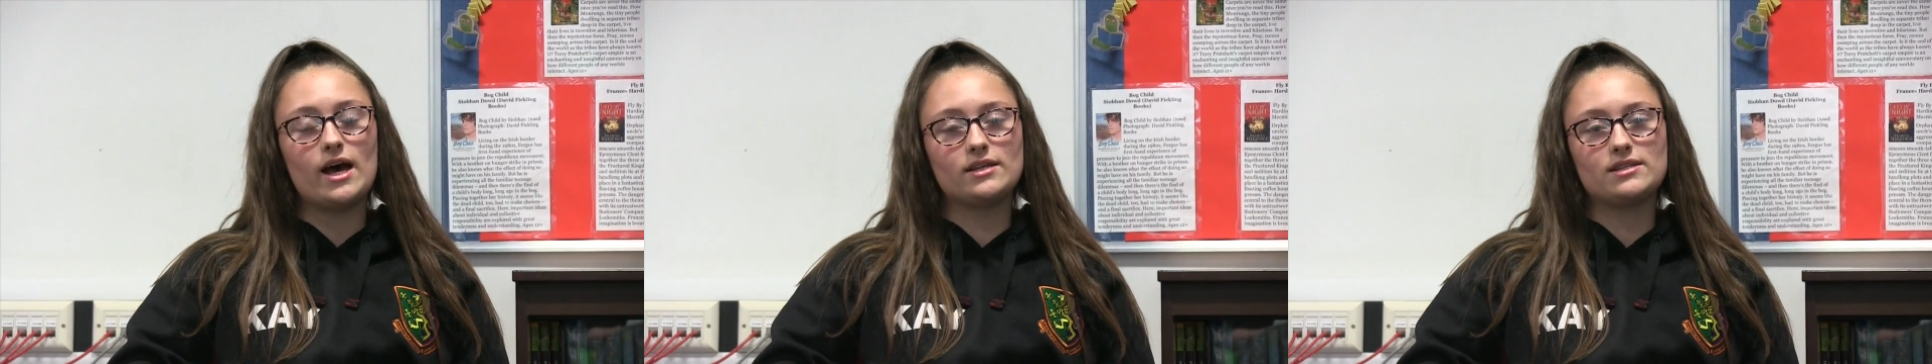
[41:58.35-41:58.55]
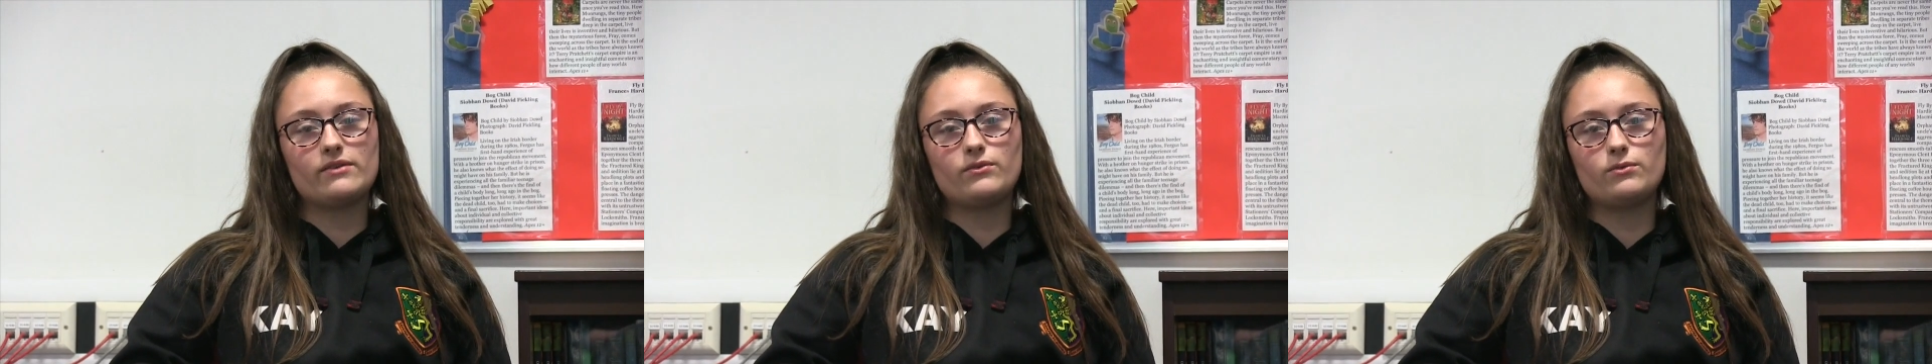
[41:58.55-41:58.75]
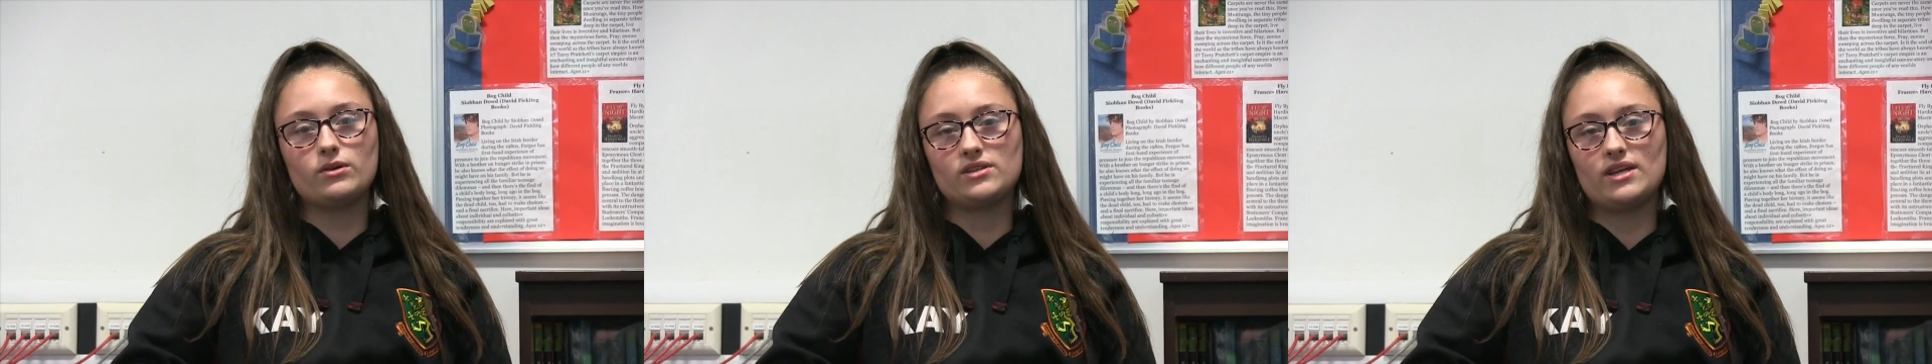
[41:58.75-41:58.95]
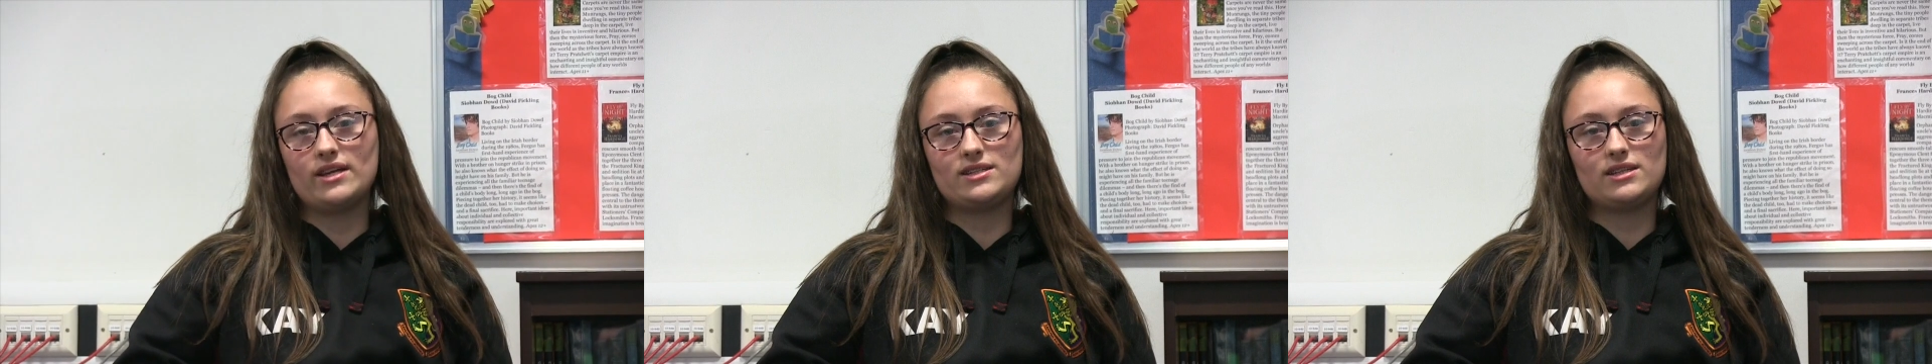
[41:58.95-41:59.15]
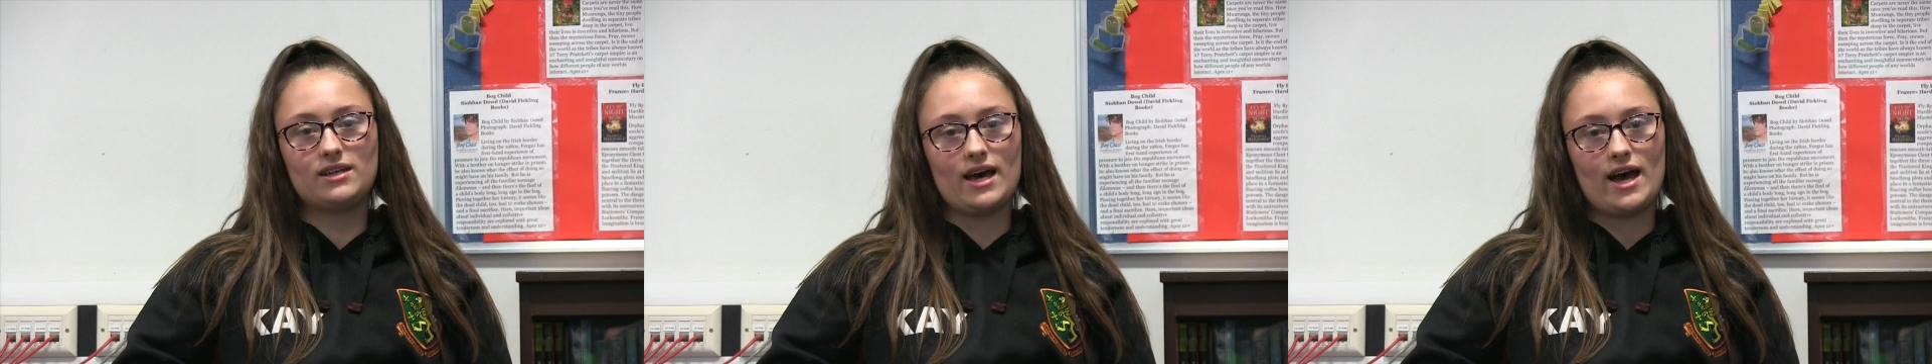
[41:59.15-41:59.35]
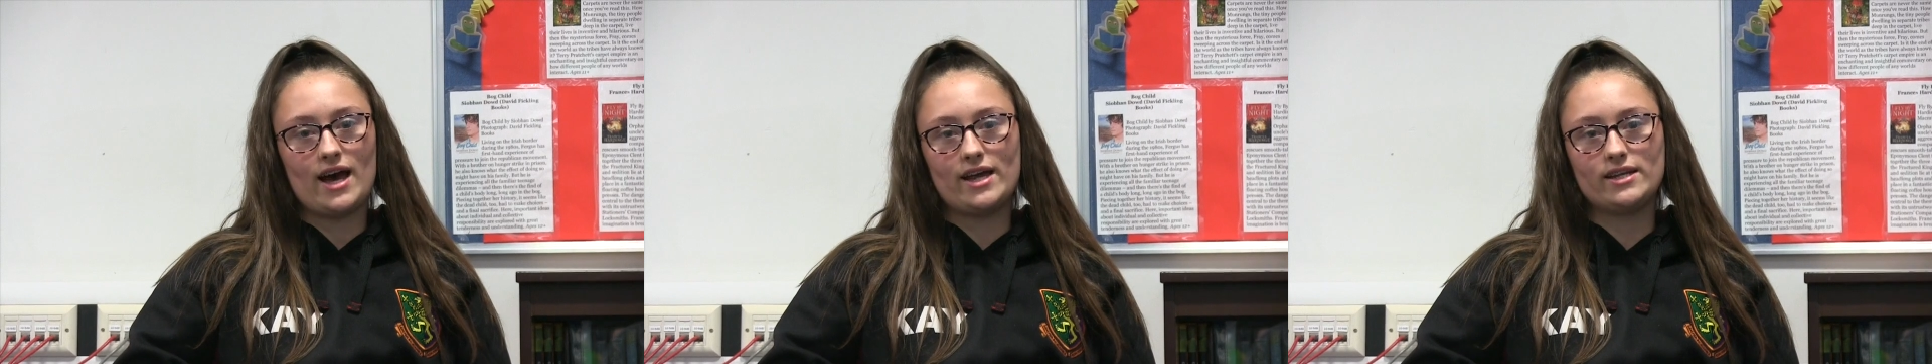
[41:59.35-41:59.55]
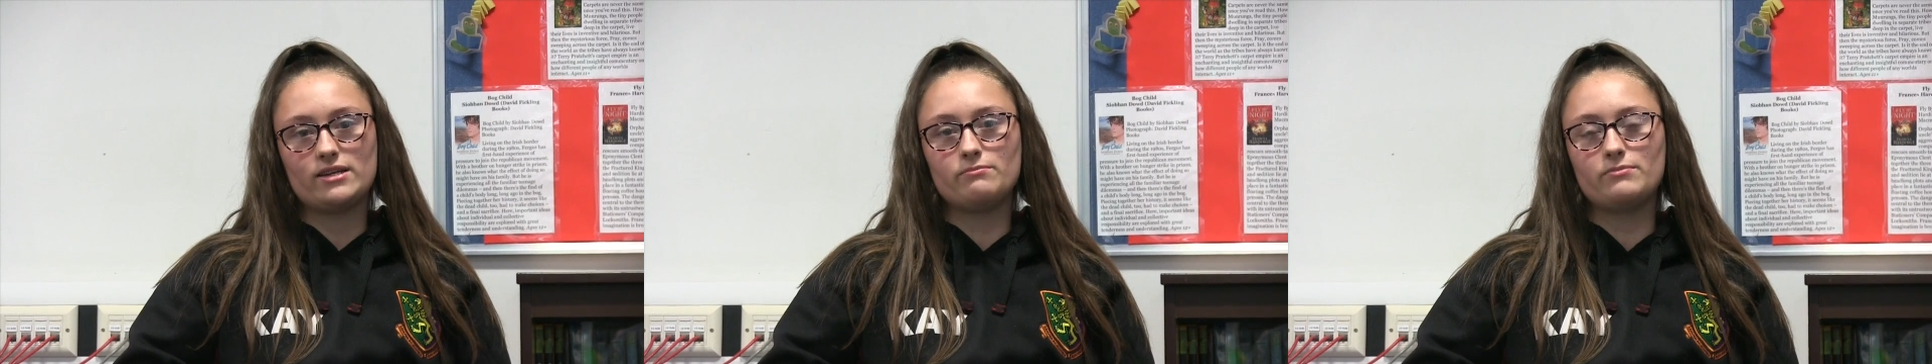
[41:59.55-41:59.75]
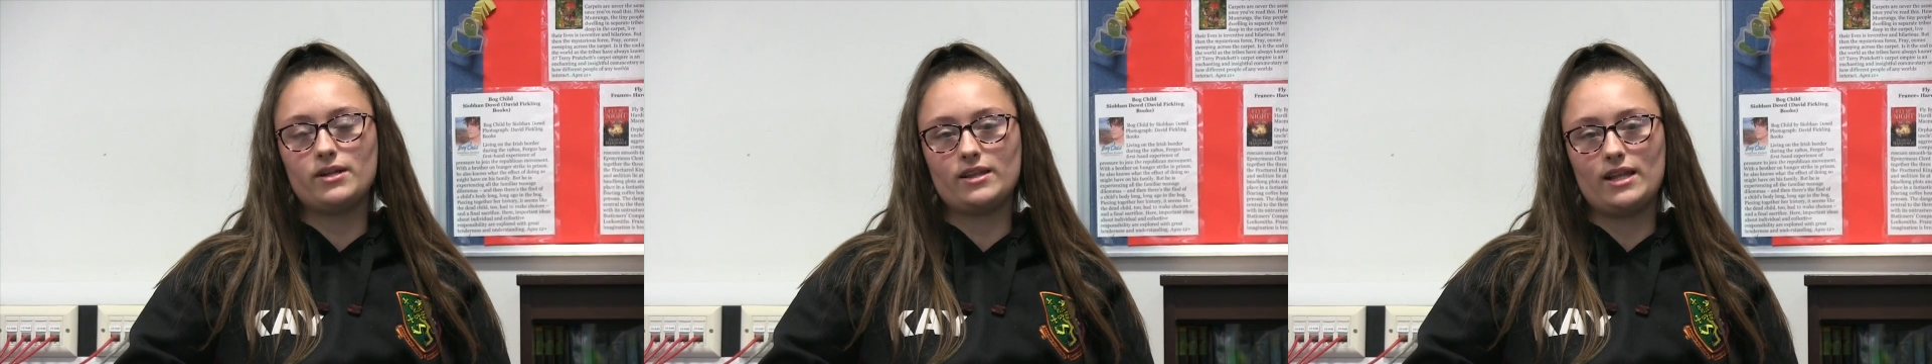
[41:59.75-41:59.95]
as everyone is kind
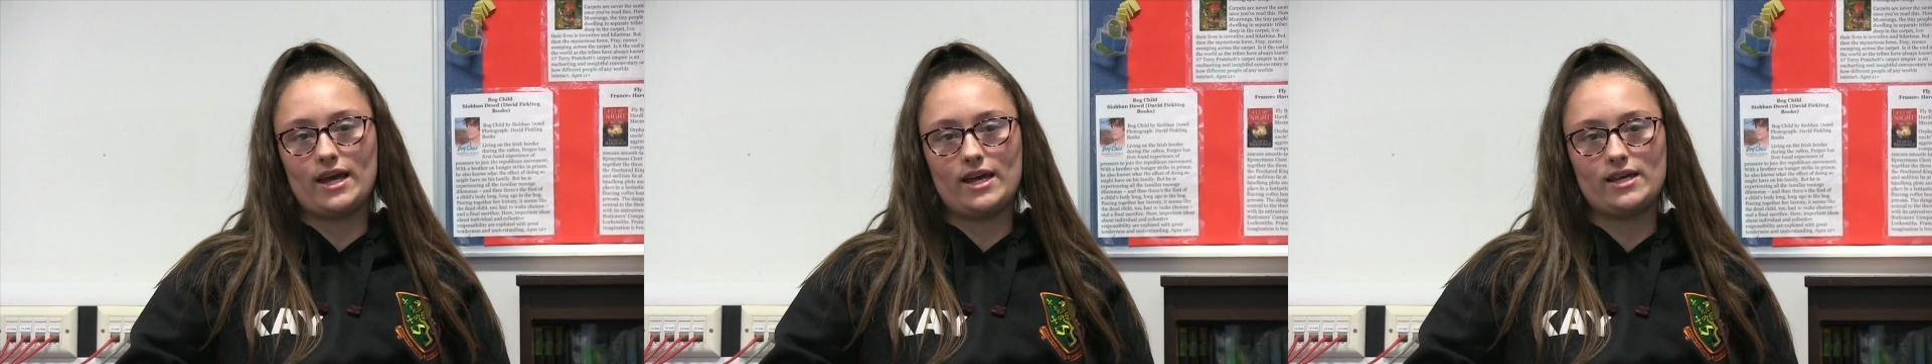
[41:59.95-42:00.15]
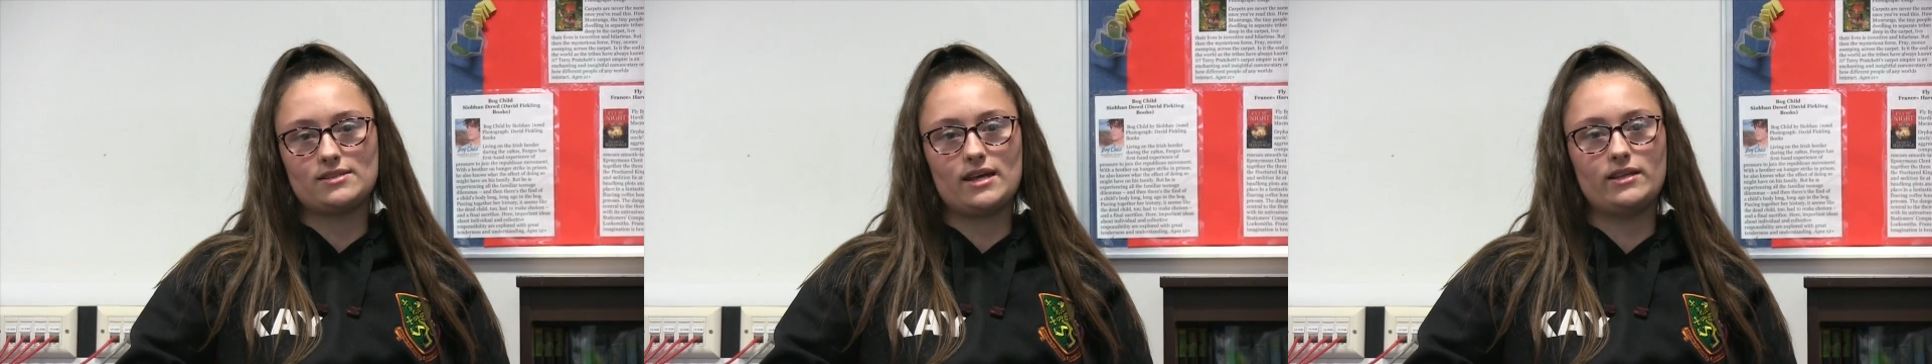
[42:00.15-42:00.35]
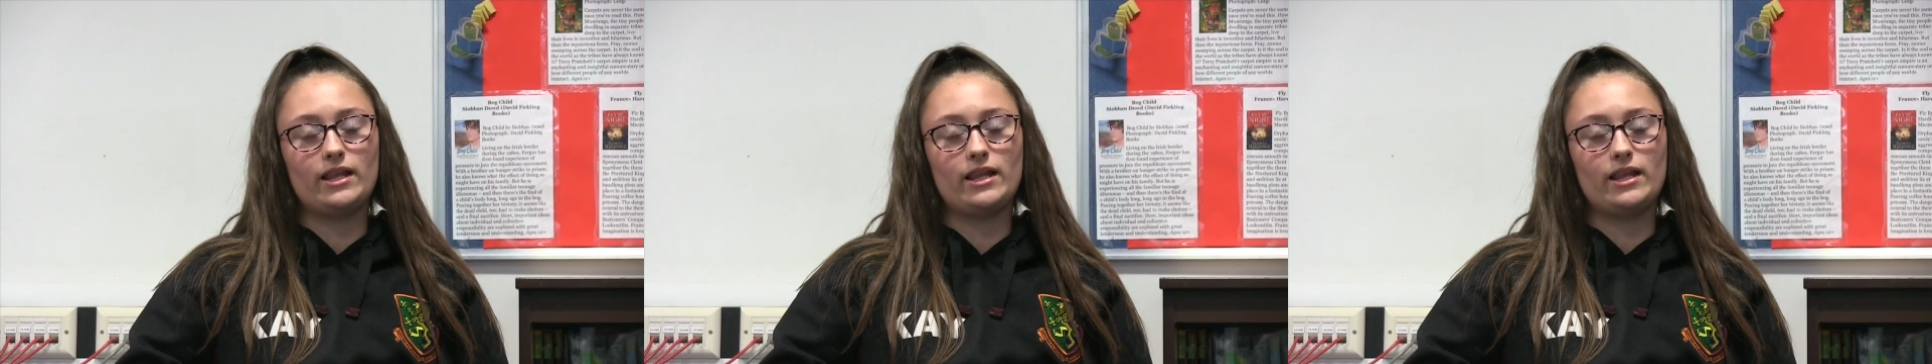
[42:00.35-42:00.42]
and polite